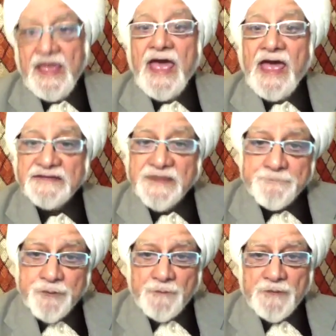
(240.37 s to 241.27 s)
and the
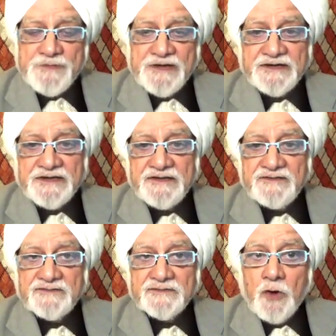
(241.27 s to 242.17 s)

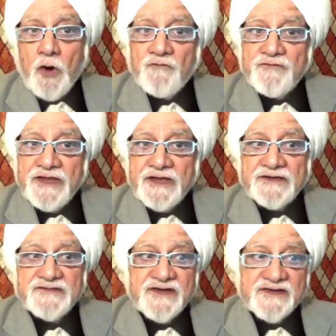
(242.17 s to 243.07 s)
probabilities of their
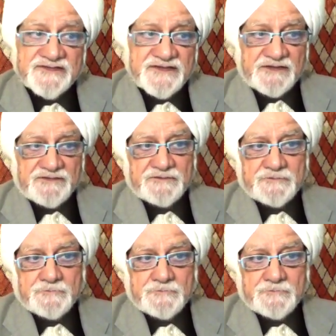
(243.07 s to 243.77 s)
success.